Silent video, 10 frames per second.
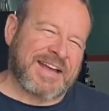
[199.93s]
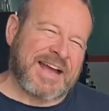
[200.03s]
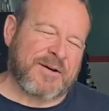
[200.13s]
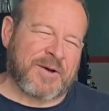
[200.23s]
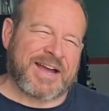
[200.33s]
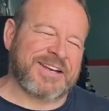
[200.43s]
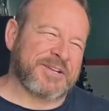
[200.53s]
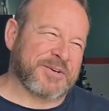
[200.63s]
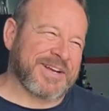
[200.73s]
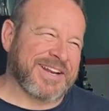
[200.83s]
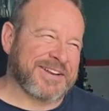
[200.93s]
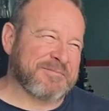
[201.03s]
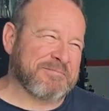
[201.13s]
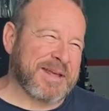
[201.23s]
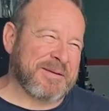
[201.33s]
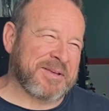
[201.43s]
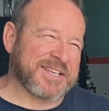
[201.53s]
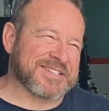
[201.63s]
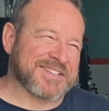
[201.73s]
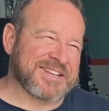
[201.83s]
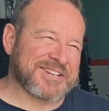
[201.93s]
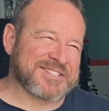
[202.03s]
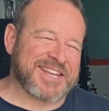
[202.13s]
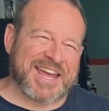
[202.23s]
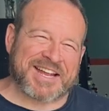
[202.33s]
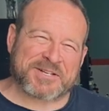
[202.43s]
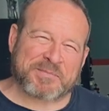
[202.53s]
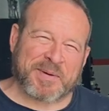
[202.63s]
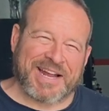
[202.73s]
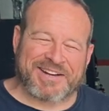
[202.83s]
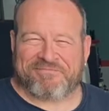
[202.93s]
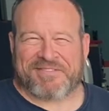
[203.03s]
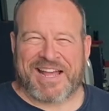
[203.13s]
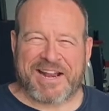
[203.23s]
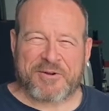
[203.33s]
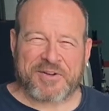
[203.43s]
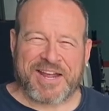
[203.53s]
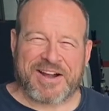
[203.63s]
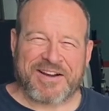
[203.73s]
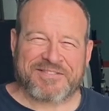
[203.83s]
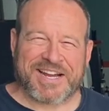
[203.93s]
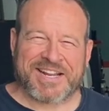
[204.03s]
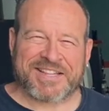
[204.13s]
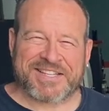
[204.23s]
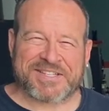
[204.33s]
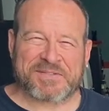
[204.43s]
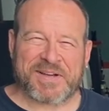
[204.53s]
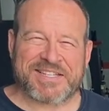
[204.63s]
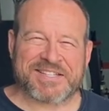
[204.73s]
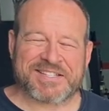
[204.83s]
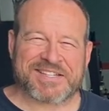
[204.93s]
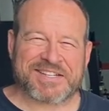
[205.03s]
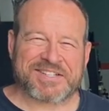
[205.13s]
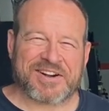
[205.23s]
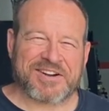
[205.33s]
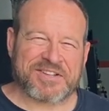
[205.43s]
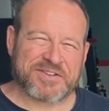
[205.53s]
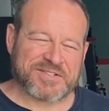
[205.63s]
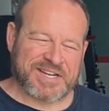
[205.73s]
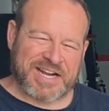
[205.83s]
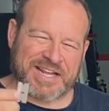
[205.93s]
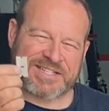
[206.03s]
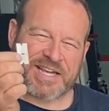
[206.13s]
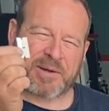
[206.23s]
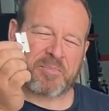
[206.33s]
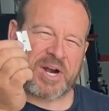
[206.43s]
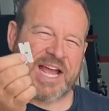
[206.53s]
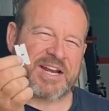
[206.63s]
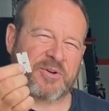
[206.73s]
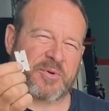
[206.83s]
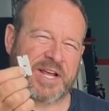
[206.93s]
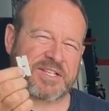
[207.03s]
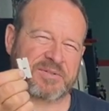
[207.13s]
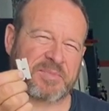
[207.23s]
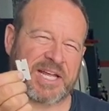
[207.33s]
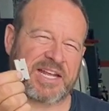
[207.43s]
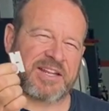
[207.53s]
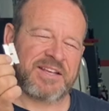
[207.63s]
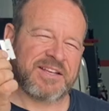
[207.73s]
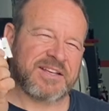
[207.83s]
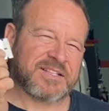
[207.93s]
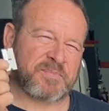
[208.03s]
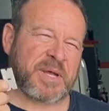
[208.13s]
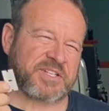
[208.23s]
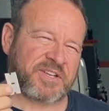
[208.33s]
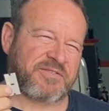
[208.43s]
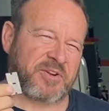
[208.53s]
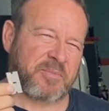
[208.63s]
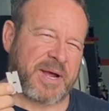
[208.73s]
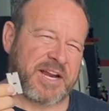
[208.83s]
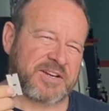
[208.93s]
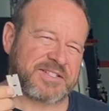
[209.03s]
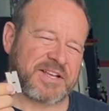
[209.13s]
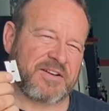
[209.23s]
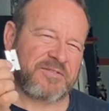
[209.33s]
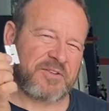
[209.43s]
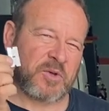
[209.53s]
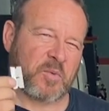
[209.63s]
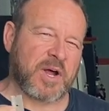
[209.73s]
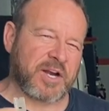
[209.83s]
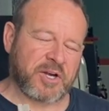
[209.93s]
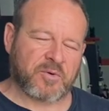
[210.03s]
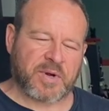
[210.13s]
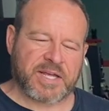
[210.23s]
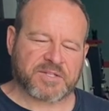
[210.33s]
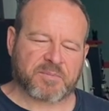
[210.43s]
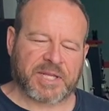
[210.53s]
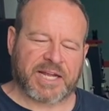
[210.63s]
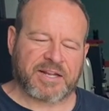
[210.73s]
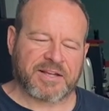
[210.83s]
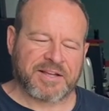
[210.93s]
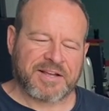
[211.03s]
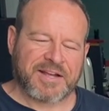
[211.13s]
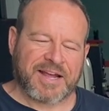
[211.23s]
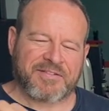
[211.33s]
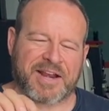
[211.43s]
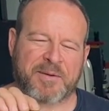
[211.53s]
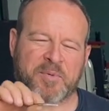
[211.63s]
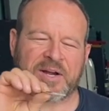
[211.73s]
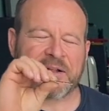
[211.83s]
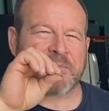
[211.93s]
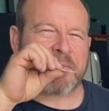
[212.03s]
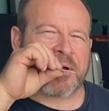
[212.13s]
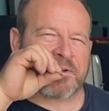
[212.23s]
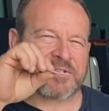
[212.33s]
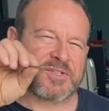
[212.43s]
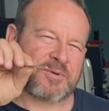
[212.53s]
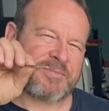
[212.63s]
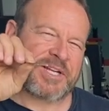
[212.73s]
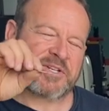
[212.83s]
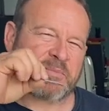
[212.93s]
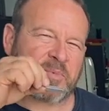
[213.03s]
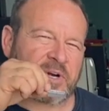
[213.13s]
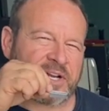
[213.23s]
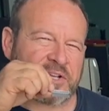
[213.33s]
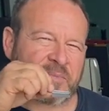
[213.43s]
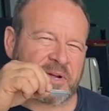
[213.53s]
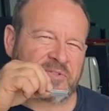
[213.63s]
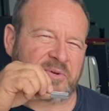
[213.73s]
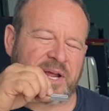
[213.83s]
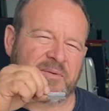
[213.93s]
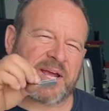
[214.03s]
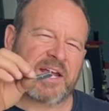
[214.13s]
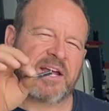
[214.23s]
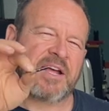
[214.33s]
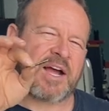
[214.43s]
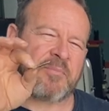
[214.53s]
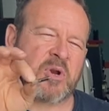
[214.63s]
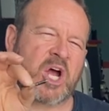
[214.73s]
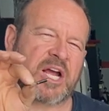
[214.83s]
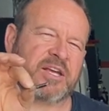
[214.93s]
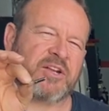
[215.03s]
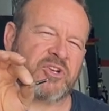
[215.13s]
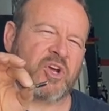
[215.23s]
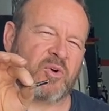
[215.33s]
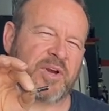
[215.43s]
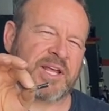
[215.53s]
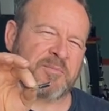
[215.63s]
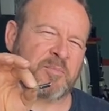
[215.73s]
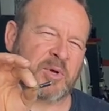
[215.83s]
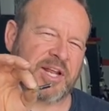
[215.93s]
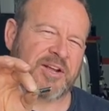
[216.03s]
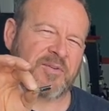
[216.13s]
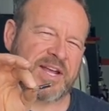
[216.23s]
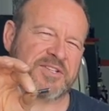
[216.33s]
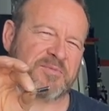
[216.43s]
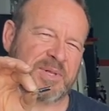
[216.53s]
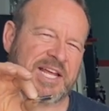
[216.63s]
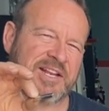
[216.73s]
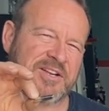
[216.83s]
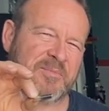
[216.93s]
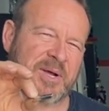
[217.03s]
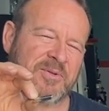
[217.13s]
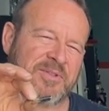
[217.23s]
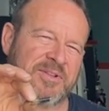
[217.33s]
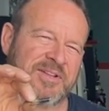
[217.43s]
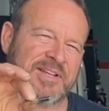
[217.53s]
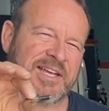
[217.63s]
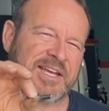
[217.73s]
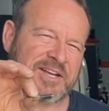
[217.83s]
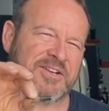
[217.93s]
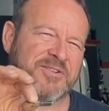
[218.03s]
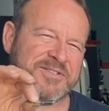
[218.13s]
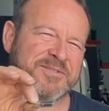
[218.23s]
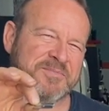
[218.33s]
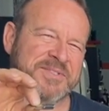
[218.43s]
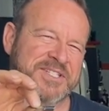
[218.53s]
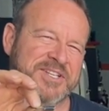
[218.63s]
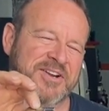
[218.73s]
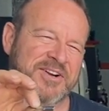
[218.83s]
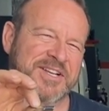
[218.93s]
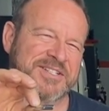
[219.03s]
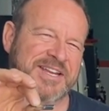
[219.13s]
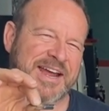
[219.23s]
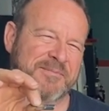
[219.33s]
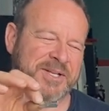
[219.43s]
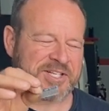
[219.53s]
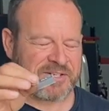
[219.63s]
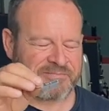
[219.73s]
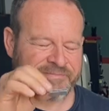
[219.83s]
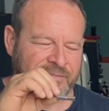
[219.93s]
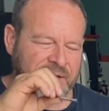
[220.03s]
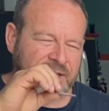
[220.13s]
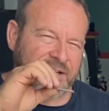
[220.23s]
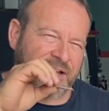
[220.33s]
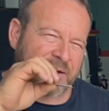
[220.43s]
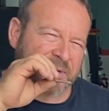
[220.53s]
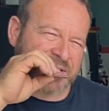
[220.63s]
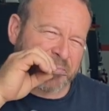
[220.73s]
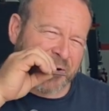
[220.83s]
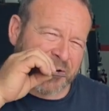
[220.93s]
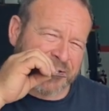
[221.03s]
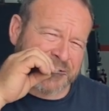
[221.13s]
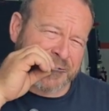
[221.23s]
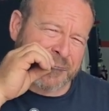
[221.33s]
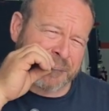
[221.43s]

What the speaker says: How I do it maybe is a little sketch, but I don't care. I've done it this way since I started using it. I take a brand new razor blade, especially if you're by yourself, you want a new razor blade. And then I put it in my mouth. So make sure you put it in your mouth the right way. I'm not condoning putting a razor blade in your mouth. It could do some serious damage. I'm experienced.